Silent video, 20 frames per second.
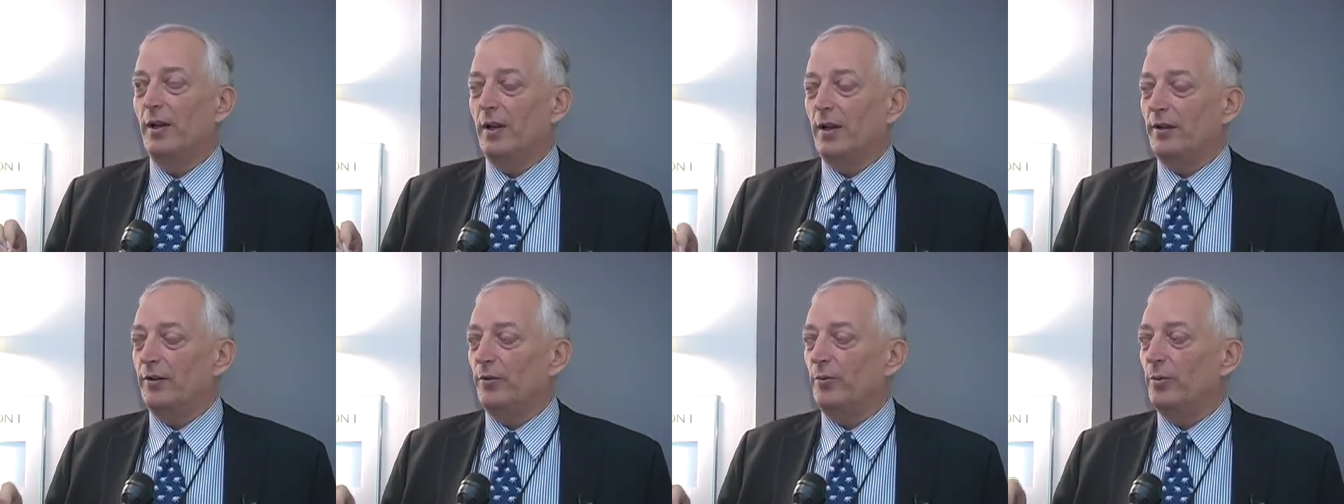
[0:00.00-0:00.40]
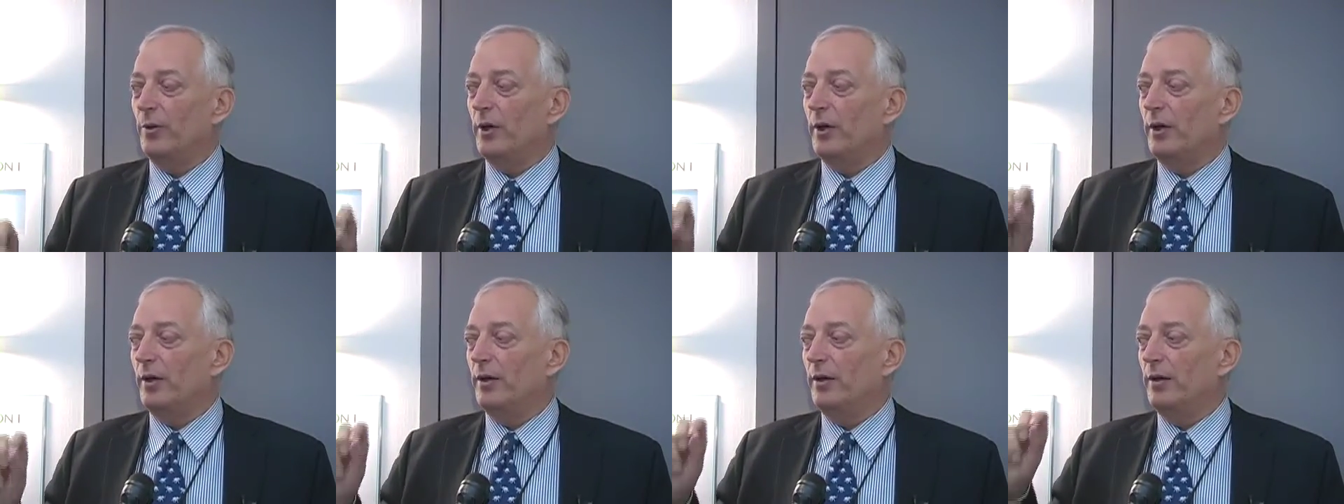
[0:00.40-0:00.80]
as a
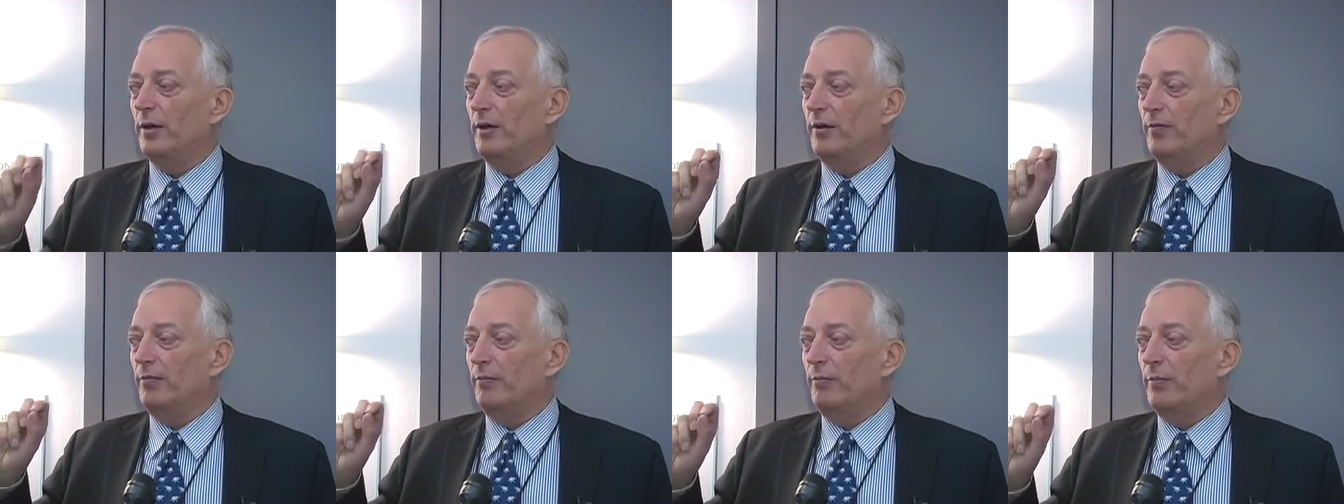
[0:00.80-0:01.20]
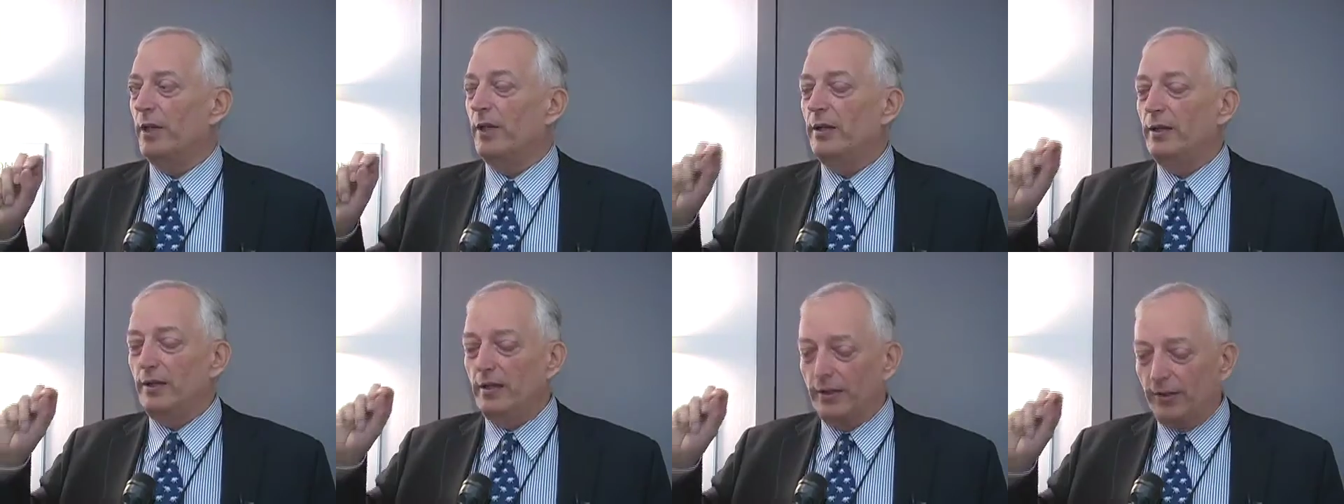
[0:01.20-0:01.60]
way of
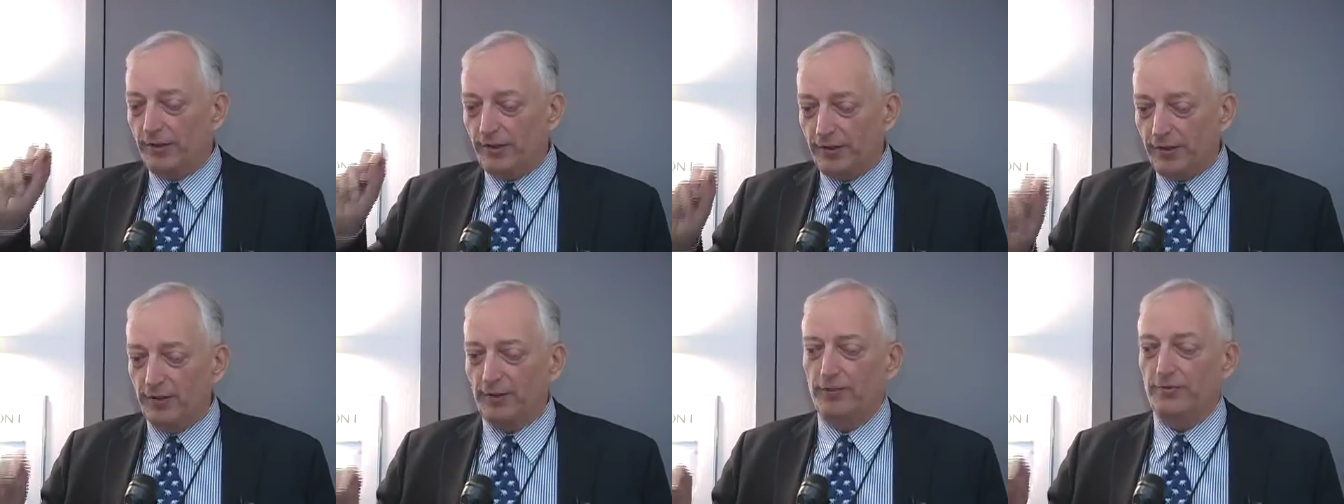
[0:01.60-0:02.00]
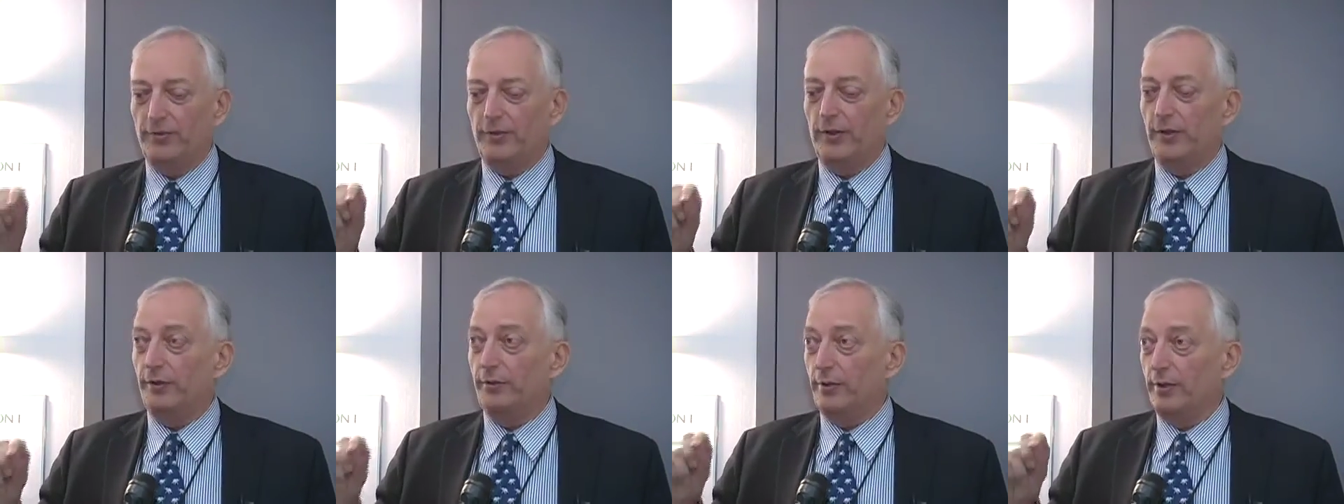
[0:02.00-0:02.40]
making itself
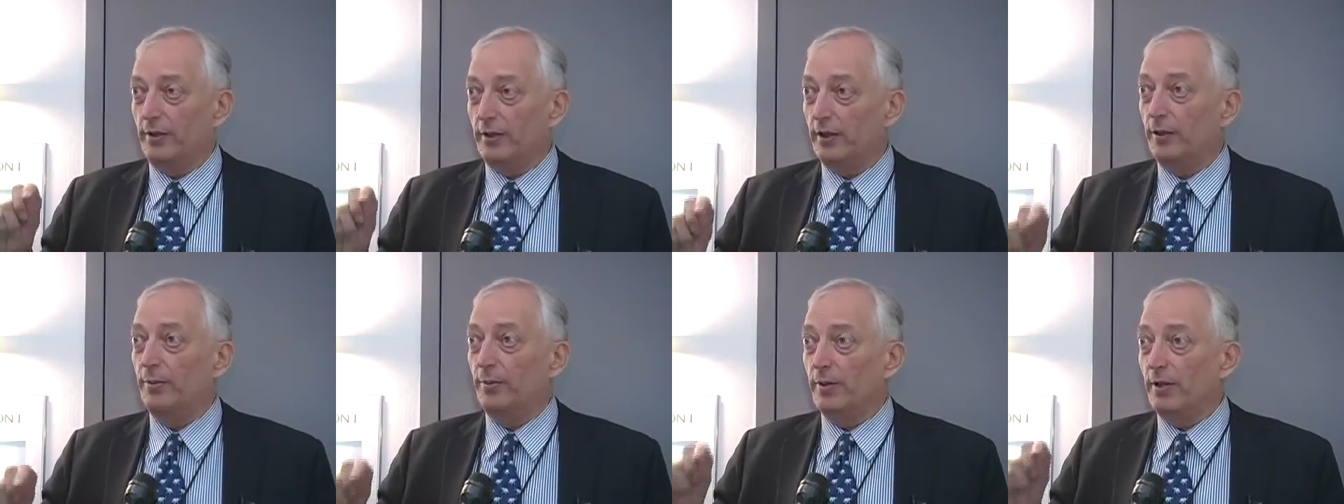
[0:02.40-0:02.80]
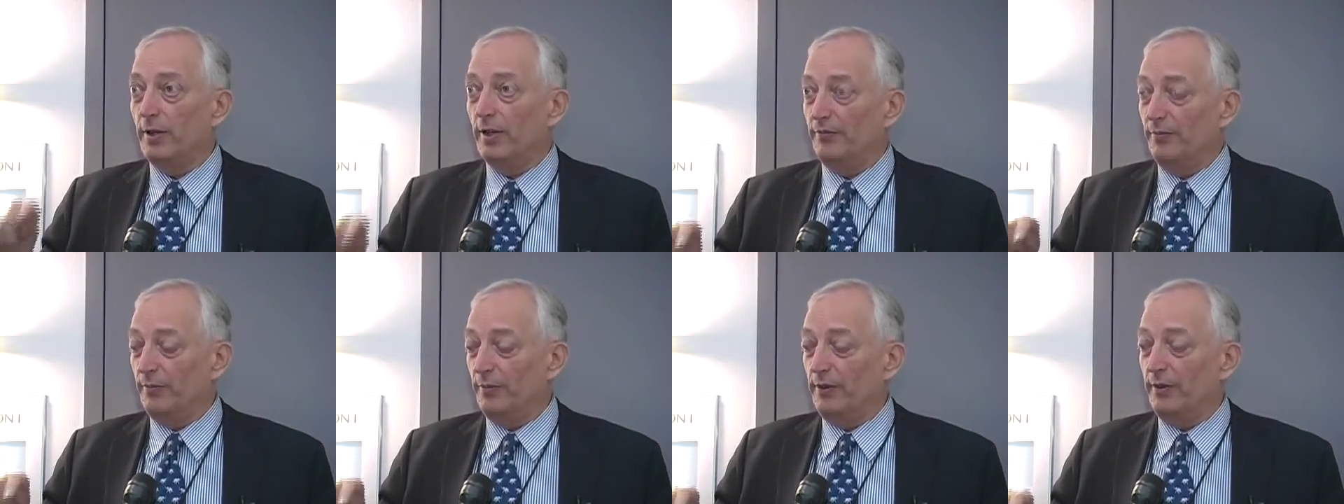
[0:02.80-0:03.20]
into a global
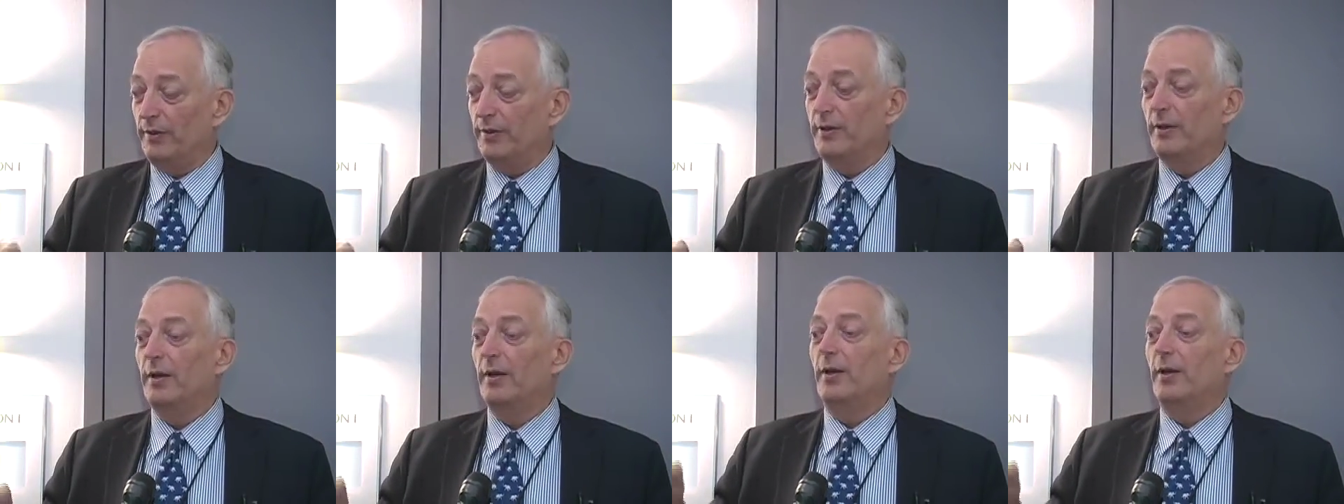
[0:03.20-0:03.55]
government,